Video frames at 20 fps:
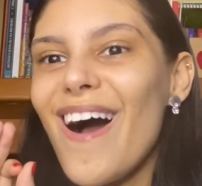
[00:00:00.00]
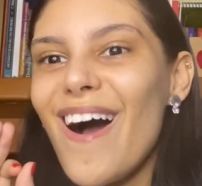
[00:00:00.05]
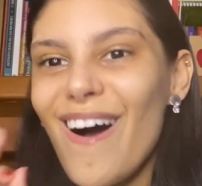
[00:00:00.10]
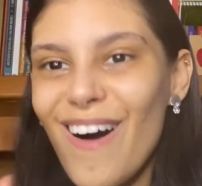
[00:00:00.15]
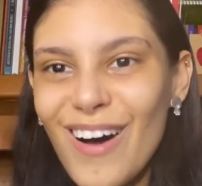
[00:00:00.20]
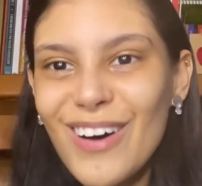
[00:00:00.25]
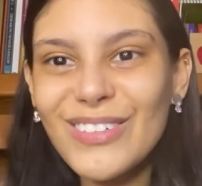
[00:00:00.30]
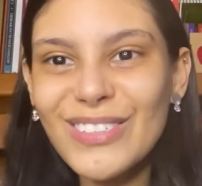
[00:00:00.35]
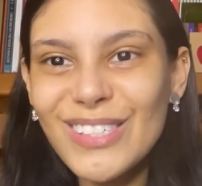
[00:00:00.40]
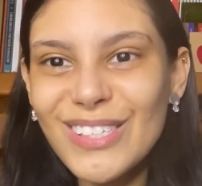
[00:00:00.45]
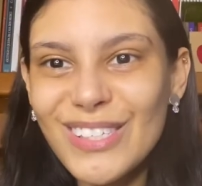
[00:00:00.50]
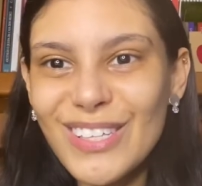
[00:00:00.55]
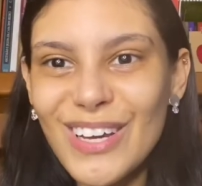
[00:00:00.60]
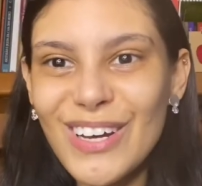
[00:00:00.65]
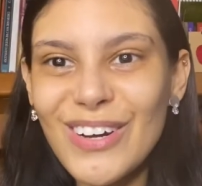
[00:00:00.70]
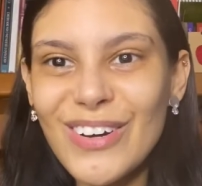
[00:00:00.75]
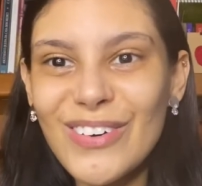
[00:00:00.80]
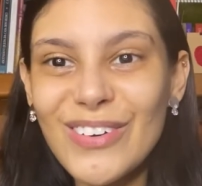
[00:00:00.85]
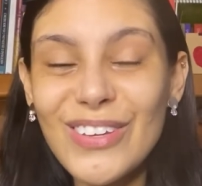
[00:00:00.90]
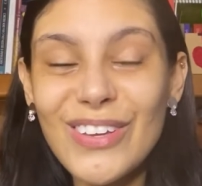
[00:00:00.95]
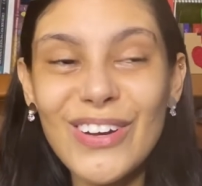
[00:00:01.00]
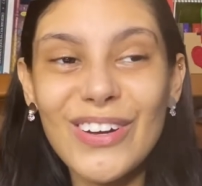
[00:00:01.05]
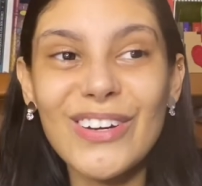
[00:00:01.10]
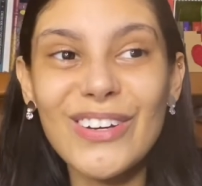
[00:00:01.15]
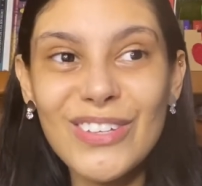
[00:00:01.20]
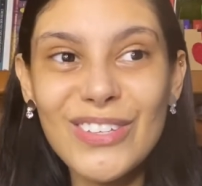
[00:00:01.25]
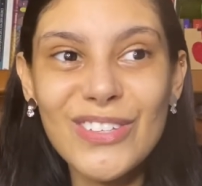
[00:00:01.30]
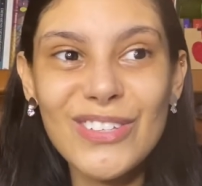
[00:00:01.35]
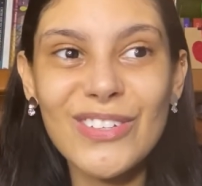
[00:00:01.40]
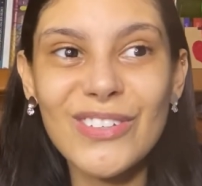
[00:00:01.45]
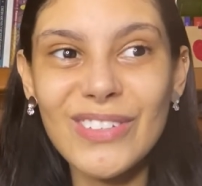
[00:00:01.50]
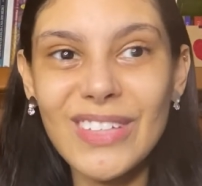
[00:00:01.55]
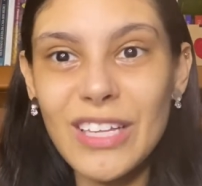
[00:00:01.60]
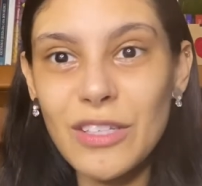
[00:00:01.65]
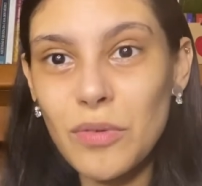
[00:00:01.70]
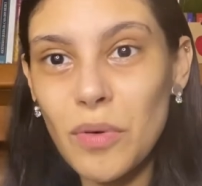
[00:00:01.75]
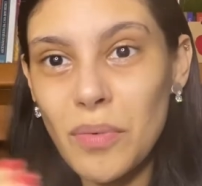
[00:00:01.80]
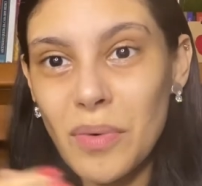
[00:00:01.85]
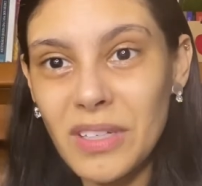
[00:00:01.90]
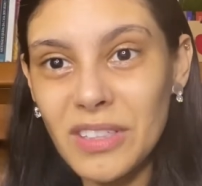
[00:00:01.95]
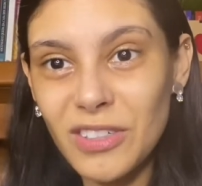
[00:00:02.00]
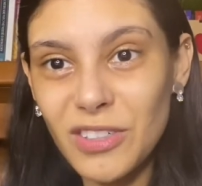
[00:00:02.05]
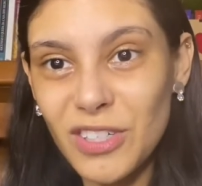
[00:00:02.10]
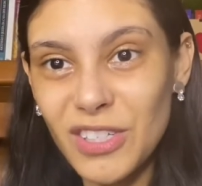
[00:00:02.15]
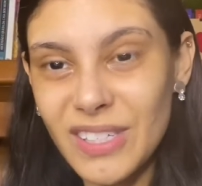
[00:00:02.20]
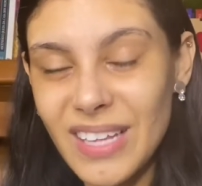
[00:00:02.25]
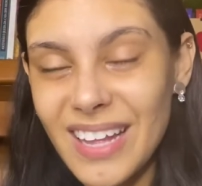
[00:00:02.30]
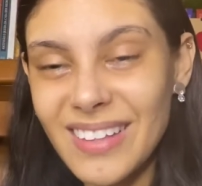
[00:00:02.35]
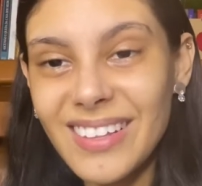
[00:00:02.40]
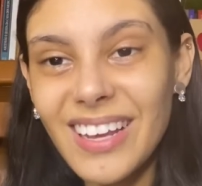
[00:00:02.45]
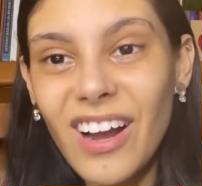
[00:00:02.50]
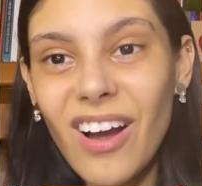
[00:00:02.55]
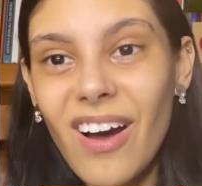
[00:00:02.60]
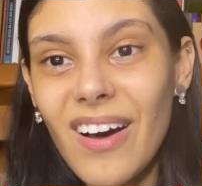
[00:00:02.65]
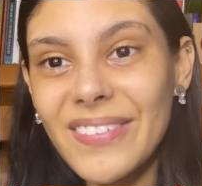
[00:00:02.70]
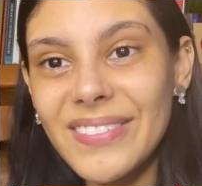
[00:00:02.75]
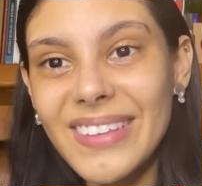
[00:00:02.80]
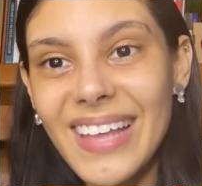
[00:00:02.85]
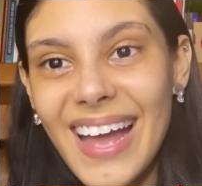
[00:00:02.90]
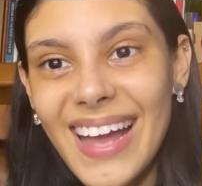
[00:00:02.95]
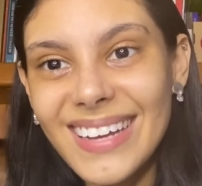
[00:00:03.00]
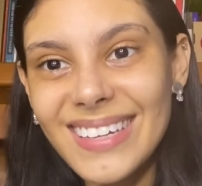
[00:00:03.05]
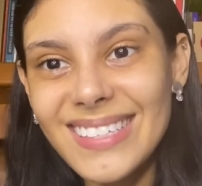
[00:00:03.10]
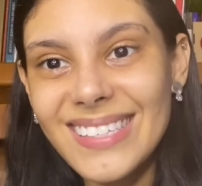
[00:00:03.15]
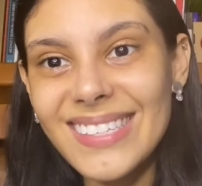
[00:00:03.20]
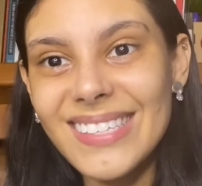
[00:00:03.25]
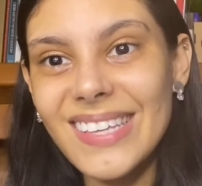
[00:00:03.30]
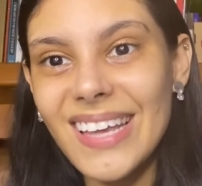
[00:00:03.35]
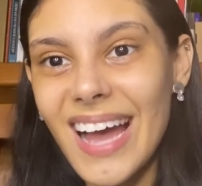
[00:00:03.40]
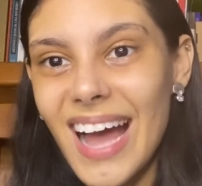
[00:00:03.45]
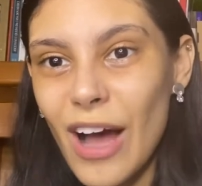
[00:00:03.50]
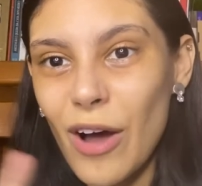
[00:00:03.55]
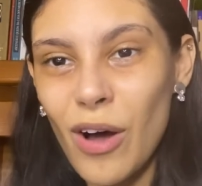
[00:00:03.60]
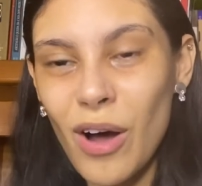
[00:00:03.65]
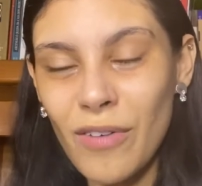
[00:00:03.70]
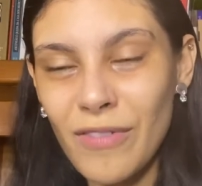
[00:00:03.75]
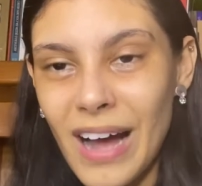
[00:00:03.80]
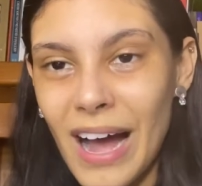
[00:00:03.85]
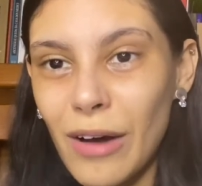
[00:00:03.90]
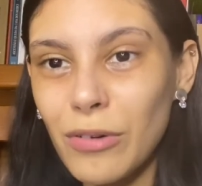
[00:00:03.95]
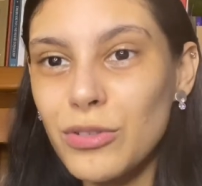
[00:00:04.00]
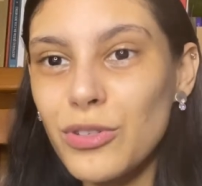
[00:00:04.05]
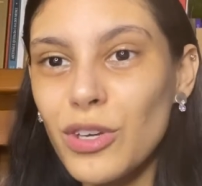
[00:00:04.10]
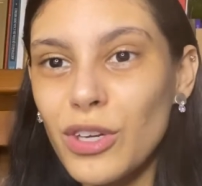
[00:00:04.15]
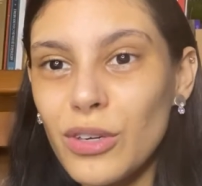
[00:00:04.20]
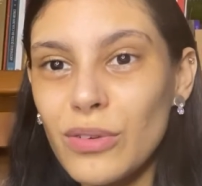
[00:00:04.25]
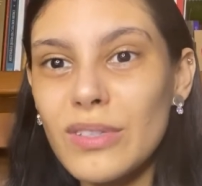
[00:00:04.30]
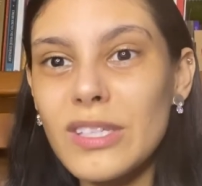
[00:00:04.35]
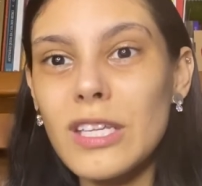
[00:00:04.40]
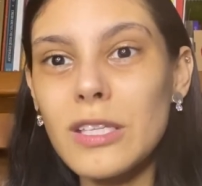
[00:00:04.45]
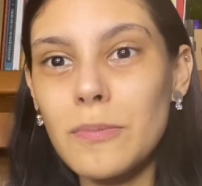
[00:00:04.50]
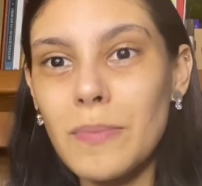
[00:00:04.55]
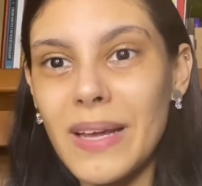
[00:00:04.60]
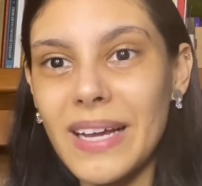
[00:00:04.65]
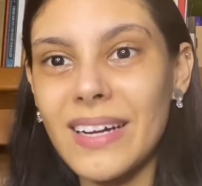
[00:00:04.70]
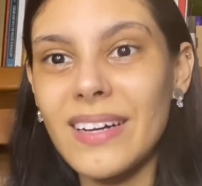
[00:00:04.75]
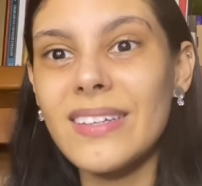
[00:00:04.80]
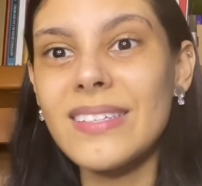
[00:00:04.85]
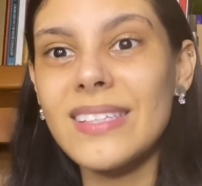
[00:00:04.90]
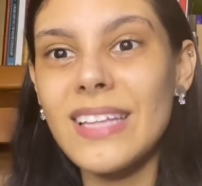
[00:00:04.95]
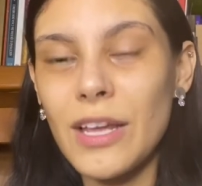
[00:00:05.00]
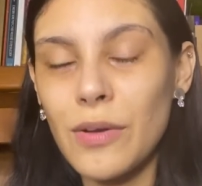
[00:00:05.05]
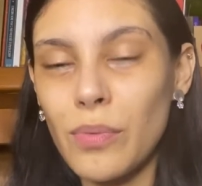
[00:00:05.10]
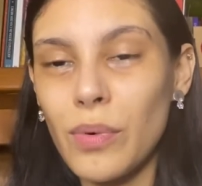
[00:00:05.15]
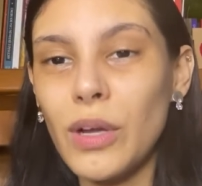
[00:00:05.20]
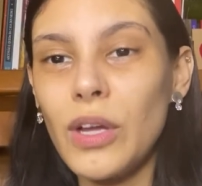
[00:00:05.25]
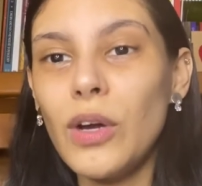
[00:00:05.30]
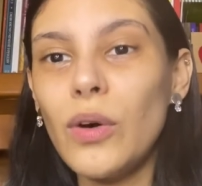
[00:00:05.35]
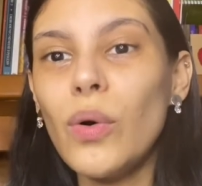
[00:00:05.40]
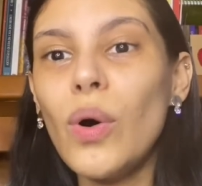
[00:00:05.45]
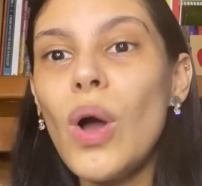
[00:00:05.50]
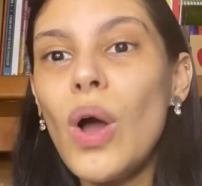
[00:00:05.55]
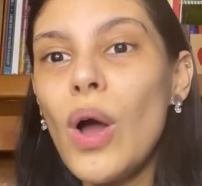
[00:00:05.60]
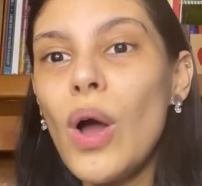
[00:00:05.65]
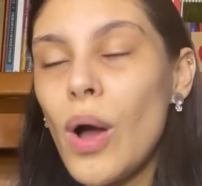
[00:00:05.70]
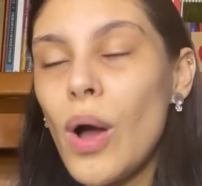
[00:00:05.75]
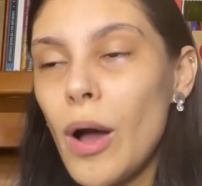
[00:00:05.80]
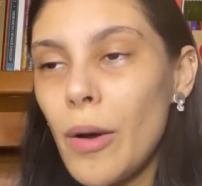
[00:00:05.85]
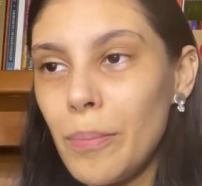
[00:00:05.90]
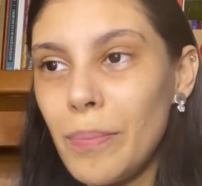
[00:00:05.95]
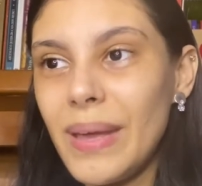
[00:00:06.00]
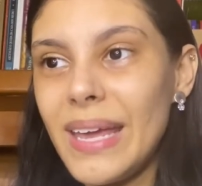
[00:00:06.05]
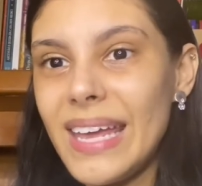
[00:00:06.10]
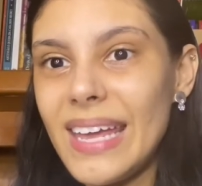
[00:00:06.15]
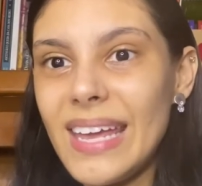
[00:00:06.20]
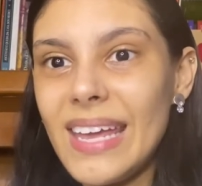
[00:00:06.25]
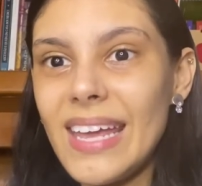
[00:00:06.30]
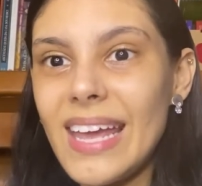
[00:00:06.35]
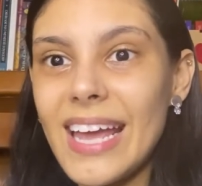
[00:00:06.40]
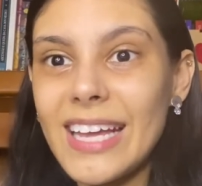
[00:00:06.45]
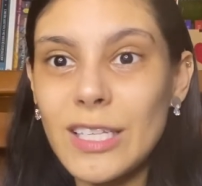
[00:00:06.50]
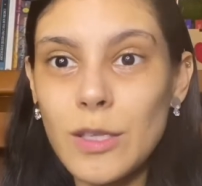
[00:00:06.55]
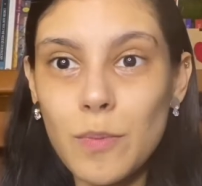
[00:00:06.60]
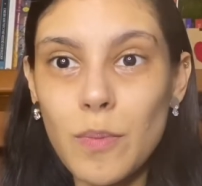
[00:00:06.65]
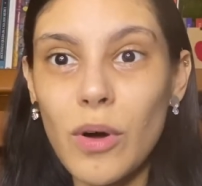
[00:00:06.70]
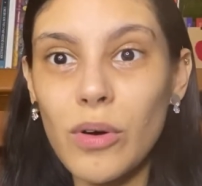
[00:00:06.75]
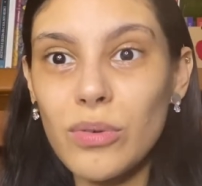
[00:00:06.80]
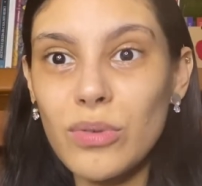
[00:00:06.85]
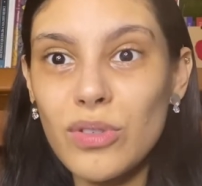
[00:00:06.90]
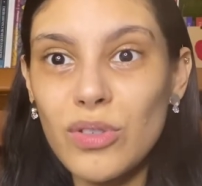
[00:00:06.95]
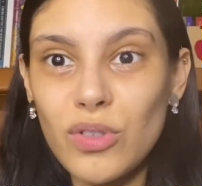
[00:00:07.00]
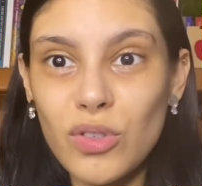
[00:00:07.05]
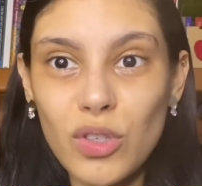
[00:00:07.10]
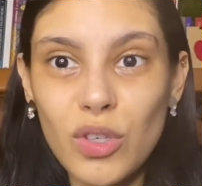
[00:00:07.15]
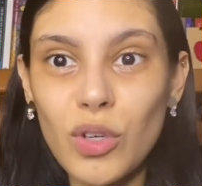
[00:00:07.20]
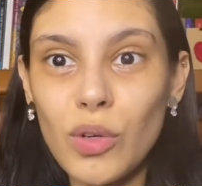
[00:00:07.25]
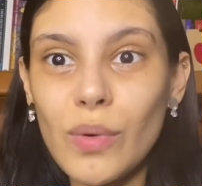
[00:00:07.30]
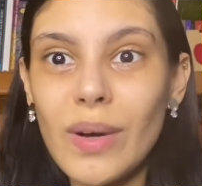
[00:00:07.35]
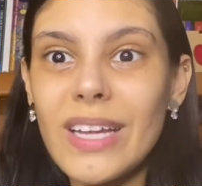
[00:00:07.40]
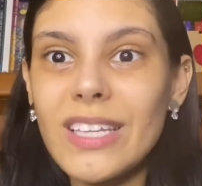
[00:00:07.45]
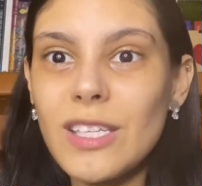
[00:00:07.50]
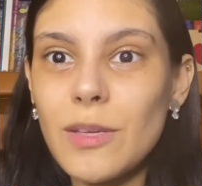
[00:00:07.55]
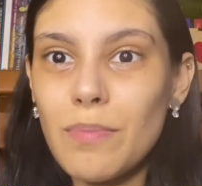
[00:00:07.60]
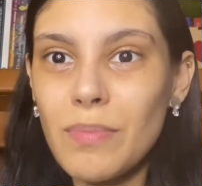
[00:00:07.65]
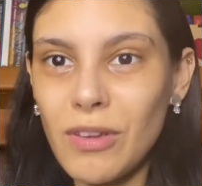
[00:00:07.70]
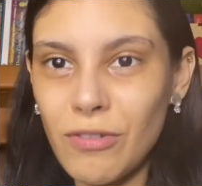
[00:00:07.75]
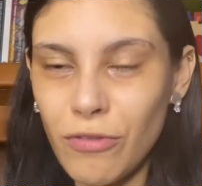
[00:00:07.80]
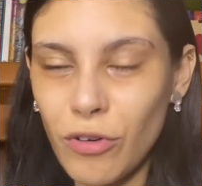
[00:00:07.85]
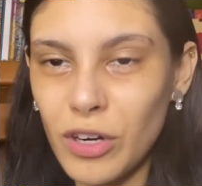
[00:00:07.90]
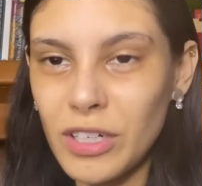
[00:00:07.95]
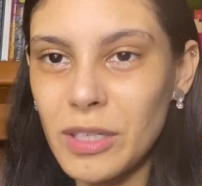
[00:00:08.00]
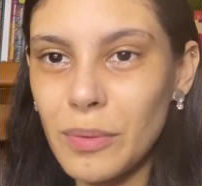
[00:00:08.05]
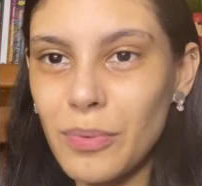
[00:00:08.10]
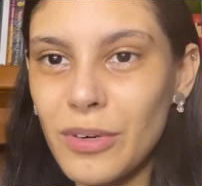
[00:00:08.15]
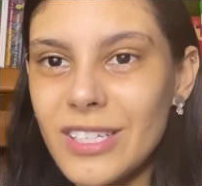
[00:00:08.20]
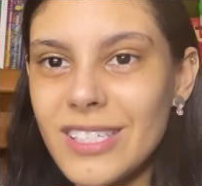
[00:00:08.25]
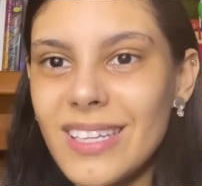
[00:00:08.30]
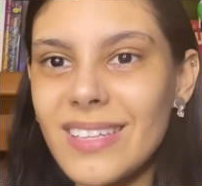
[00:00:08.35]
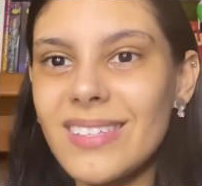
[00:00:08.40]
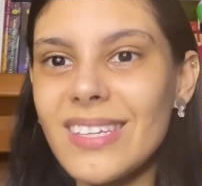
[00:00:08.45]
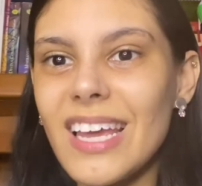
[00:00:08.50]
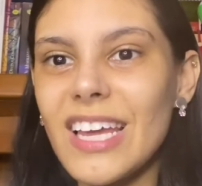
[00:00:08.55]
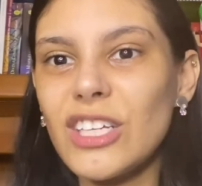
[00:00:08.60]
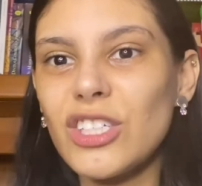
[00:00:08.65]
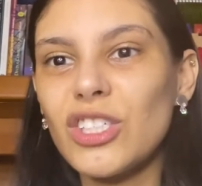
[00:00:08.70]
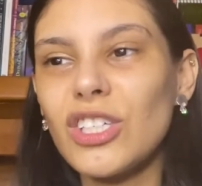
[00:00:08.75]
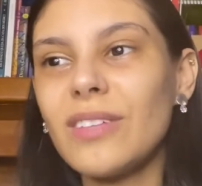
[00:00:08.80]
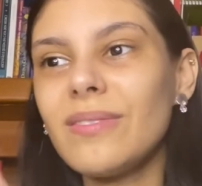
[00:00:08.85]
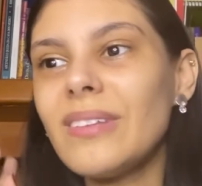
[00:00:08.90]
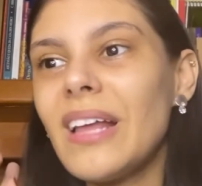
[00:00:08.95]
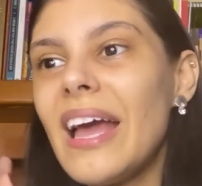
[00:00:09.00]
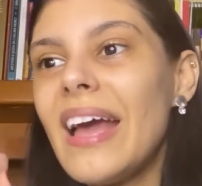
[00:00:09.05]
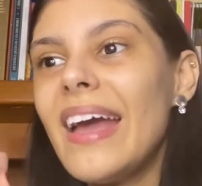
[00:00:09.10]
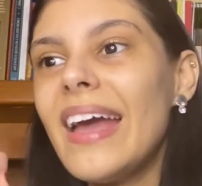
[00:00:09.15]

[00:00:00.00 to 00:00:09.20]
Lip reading: also your students will understand the context of how to use it, because they will be exposed to it before the presentation.